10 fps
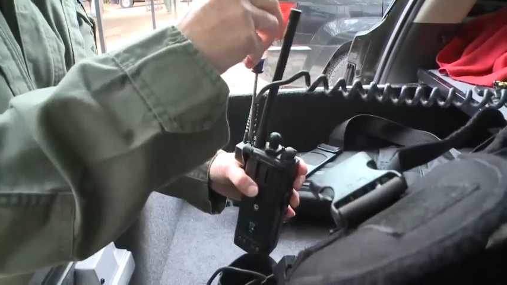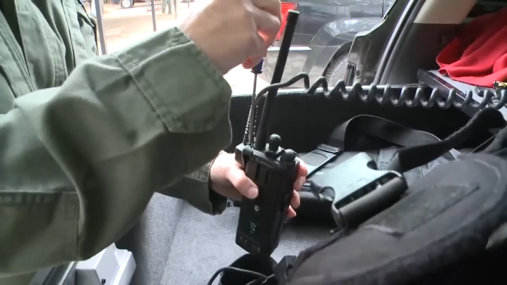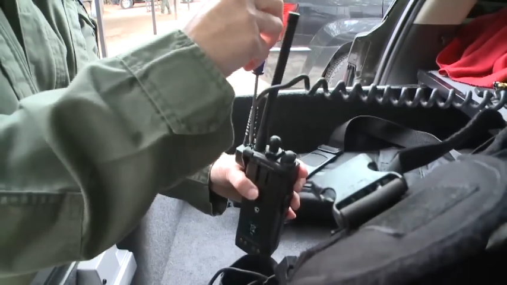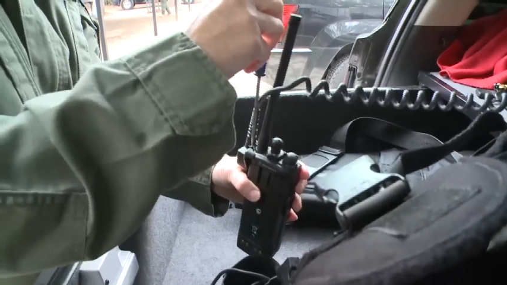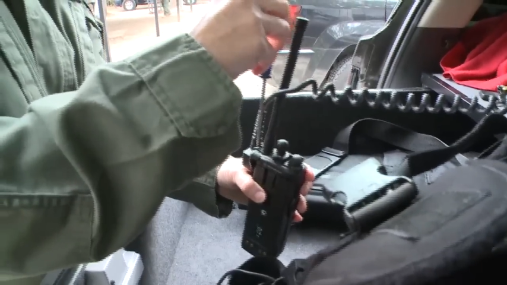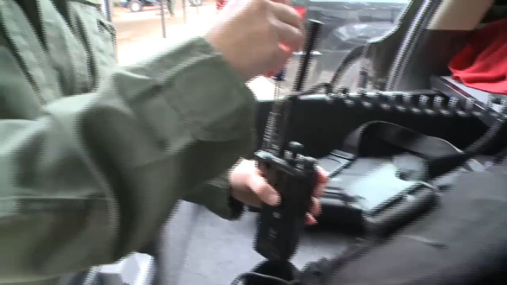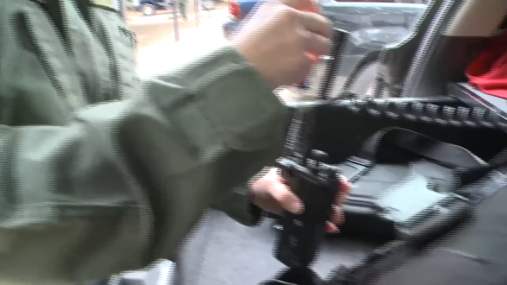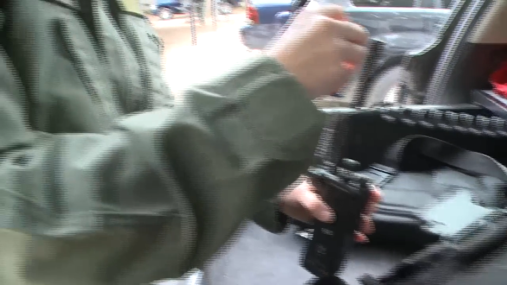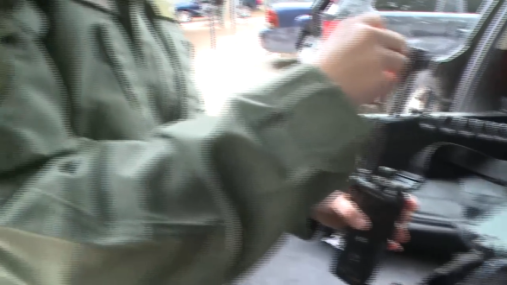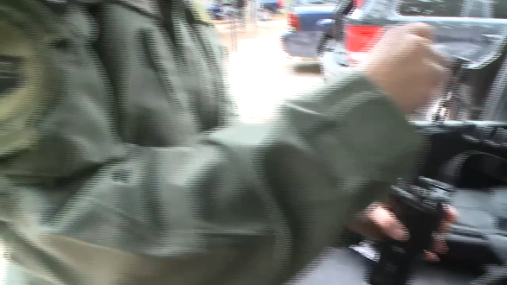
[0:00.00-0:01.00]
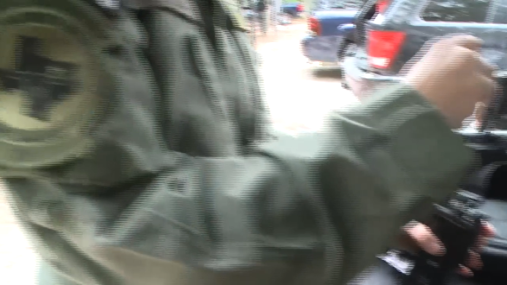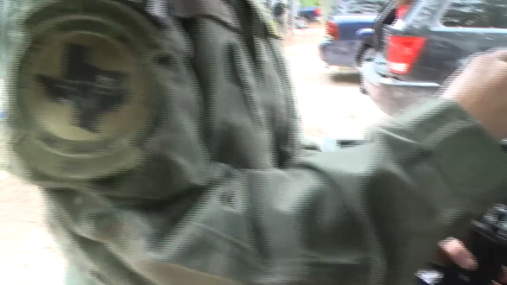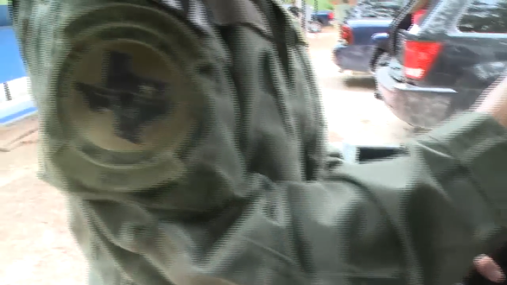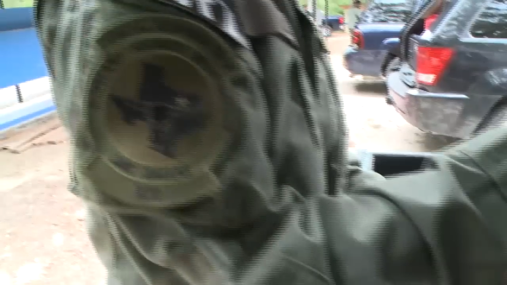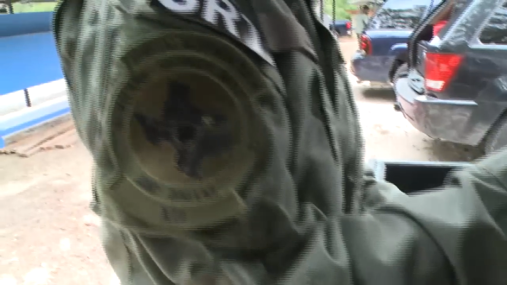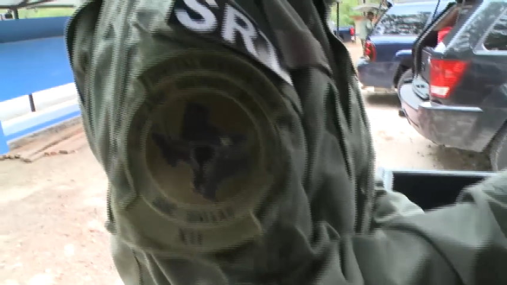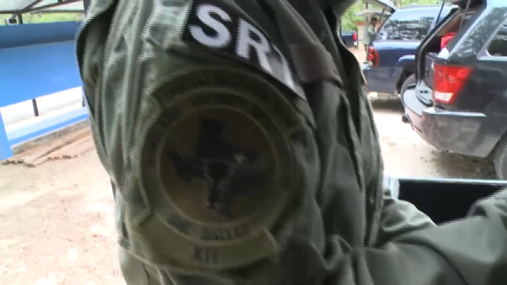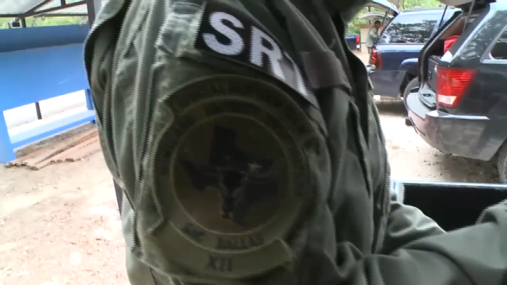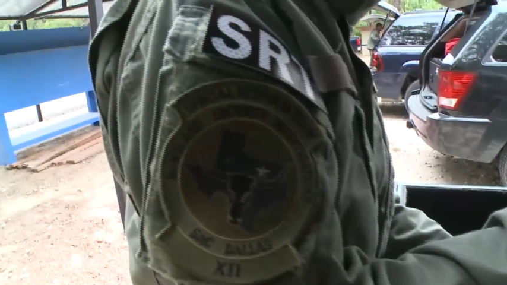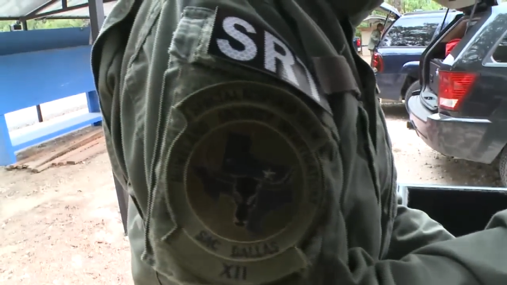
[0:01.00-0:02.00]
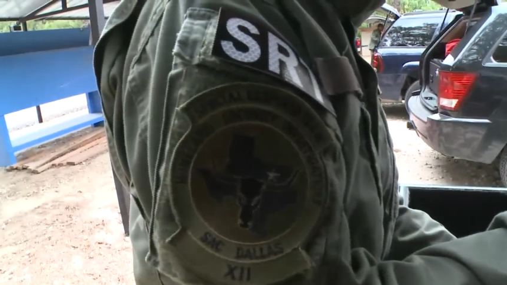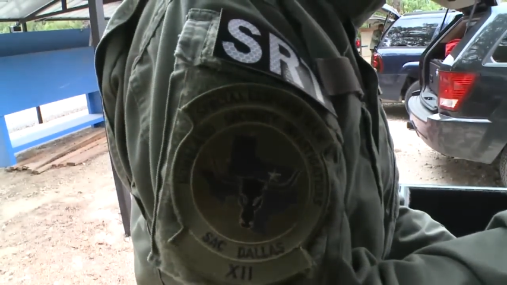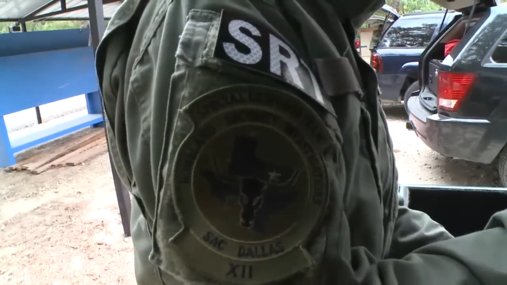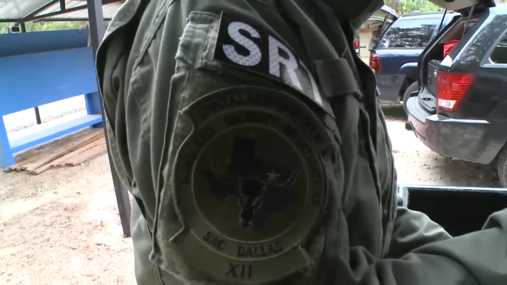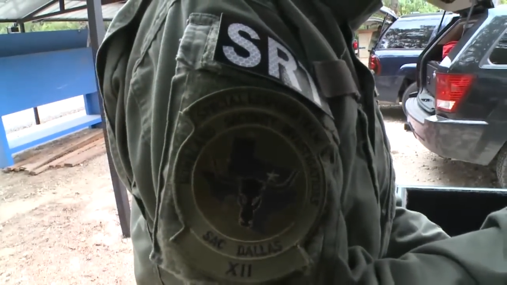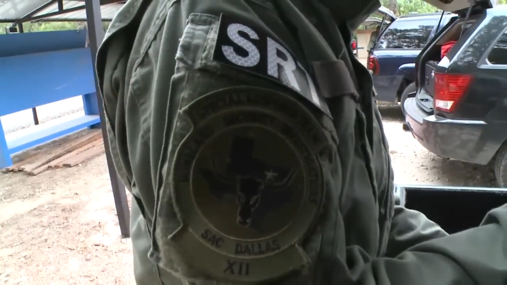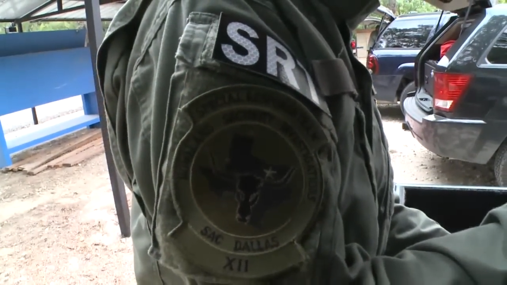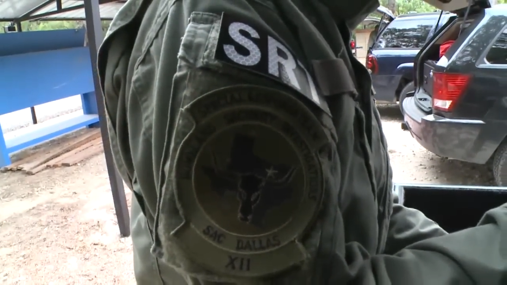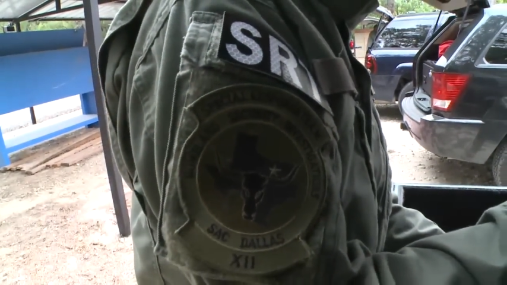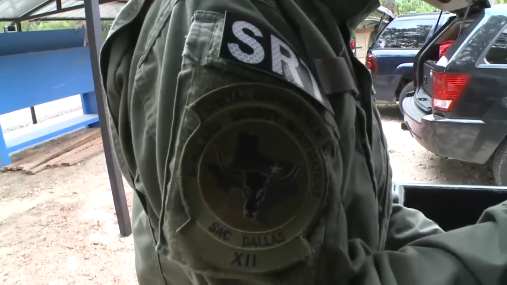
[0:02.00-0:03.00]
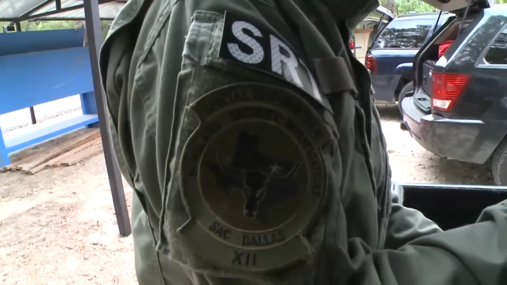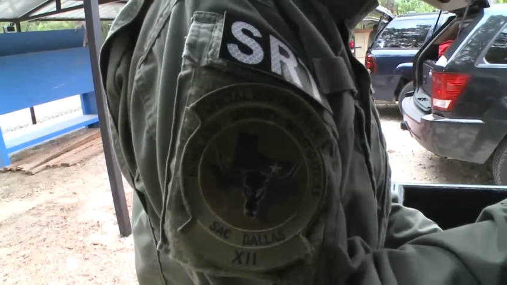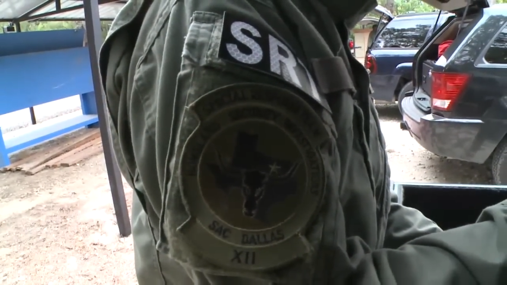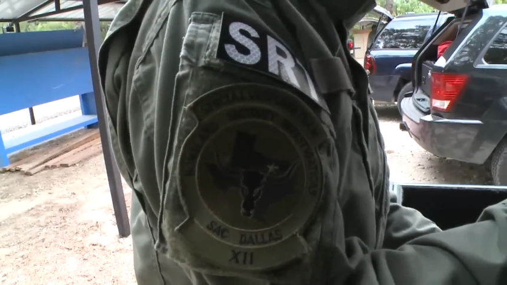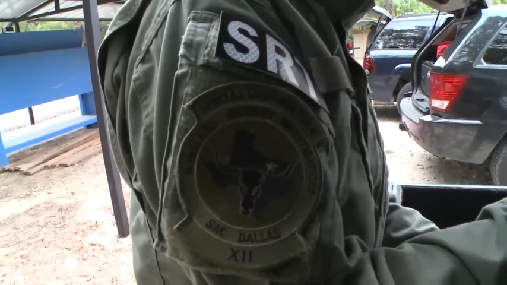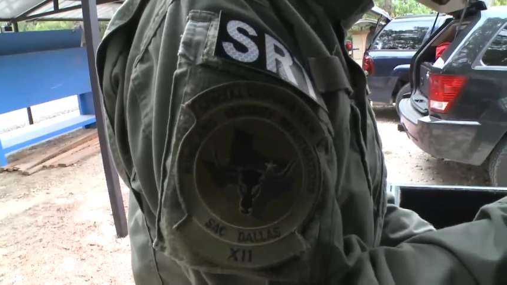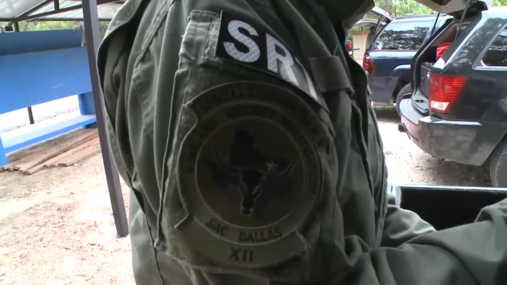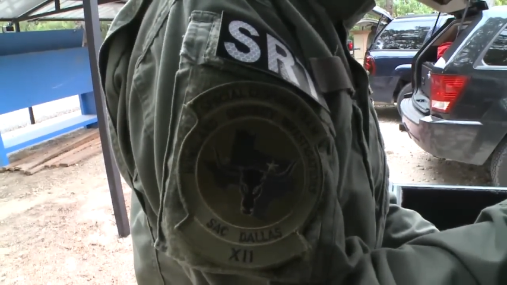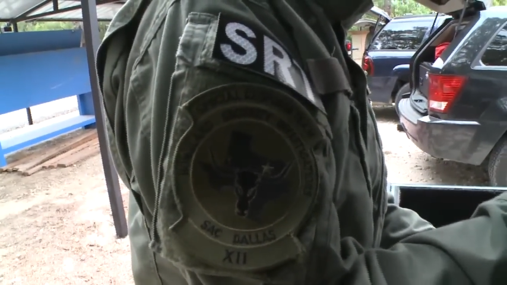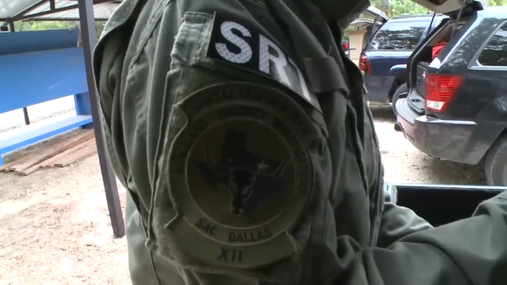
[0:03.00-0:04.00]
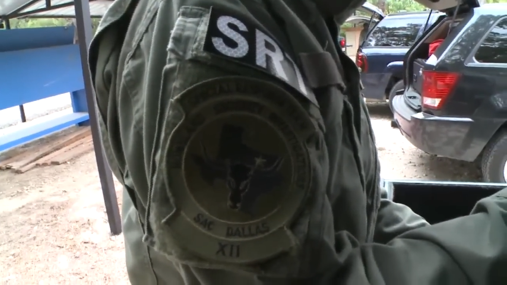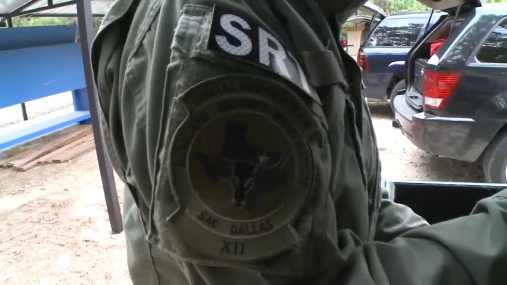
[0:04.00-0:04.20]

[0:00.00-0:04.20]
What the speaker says: [unreadable: no face in view]